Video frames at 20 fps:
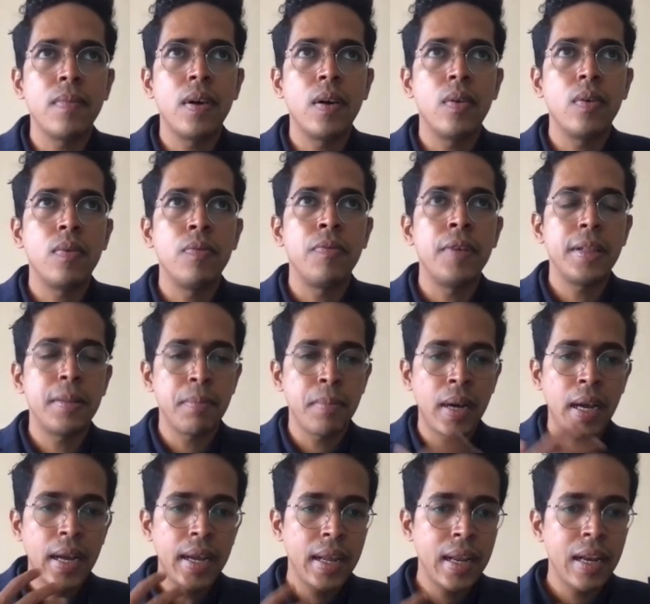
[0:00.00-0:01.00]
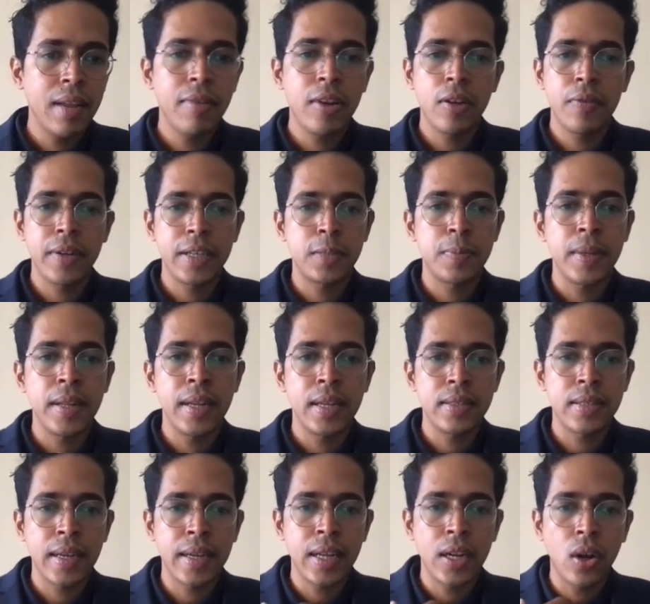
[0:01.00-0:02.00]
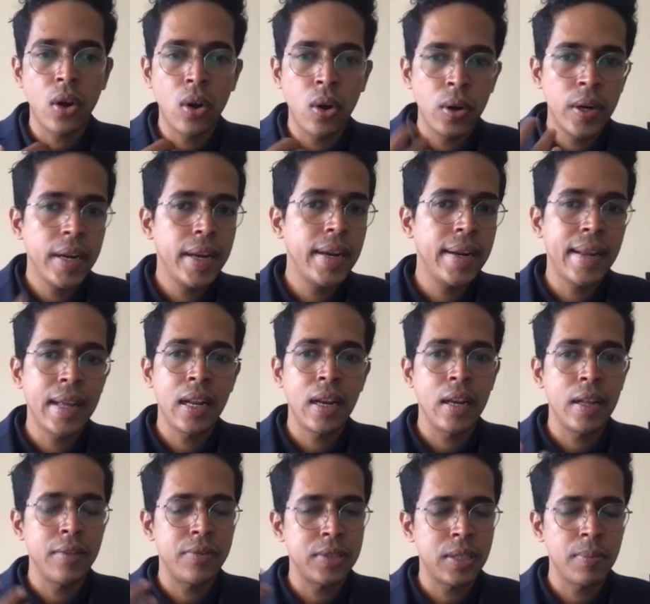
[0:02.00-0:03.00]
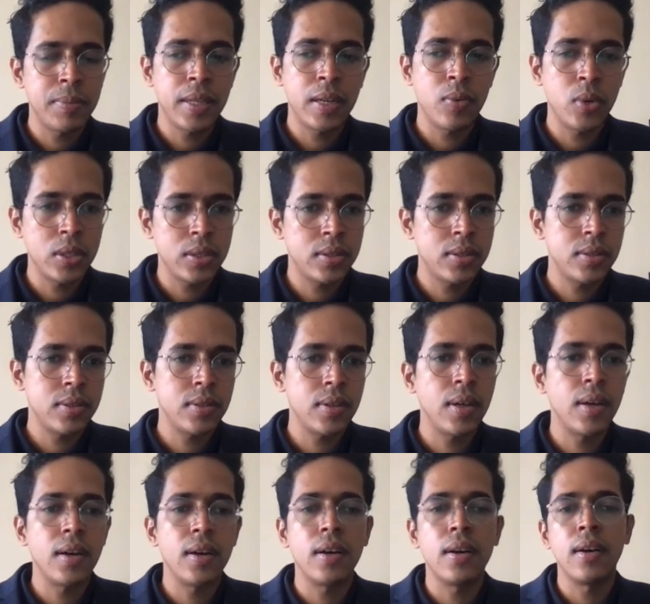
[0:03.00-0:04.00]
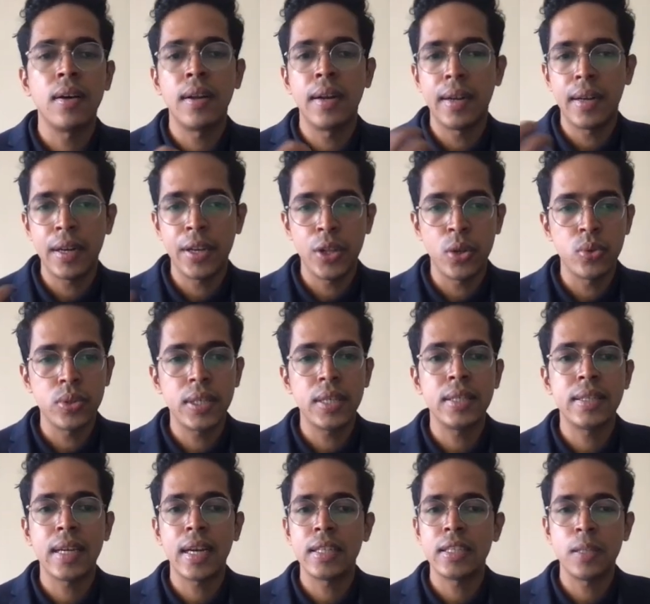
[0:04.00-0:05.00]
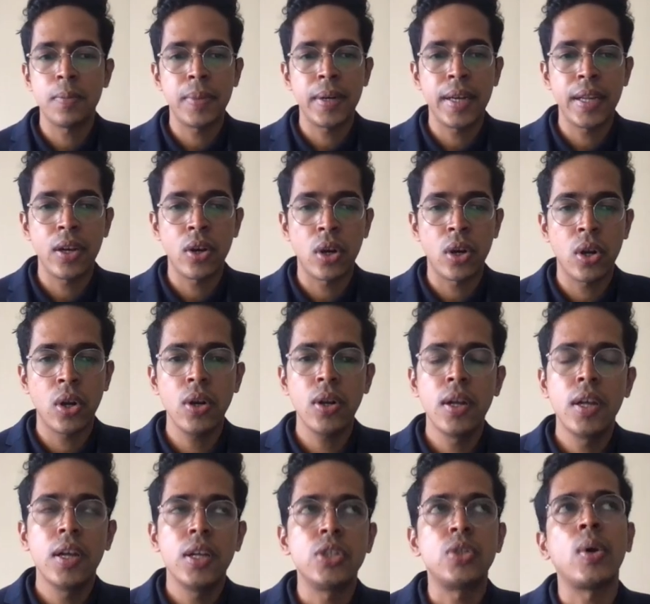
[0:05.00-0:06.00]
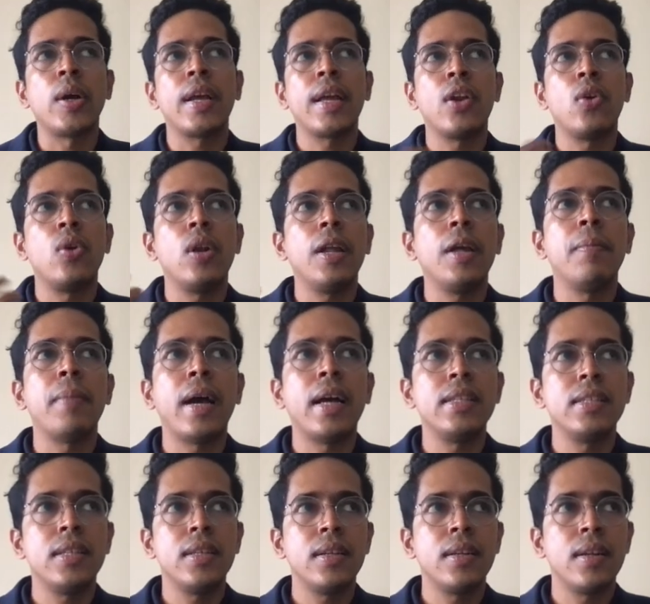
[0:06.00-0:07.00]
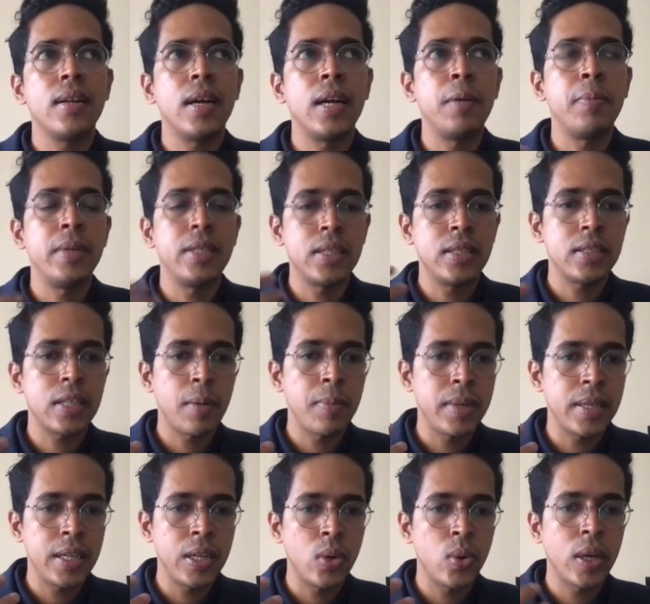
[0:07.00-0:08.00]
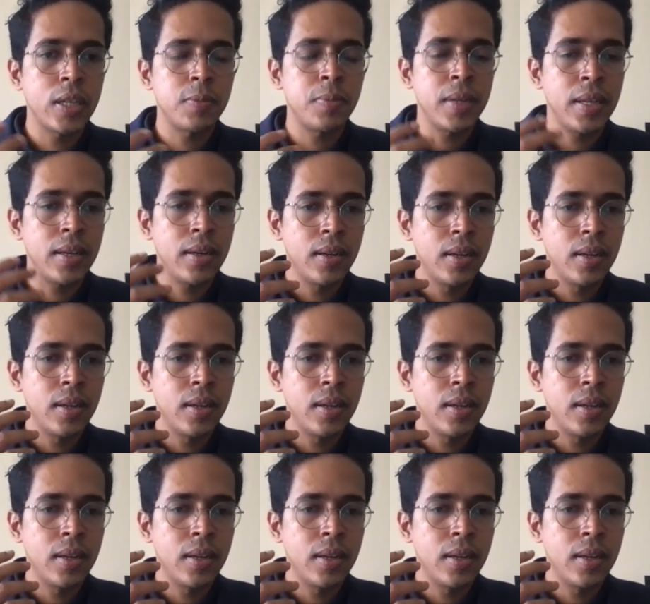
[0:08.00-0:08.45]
with my level of experience, I can already tell if something was written using ChatGPT or not. So I can only imagine admissions committee who has been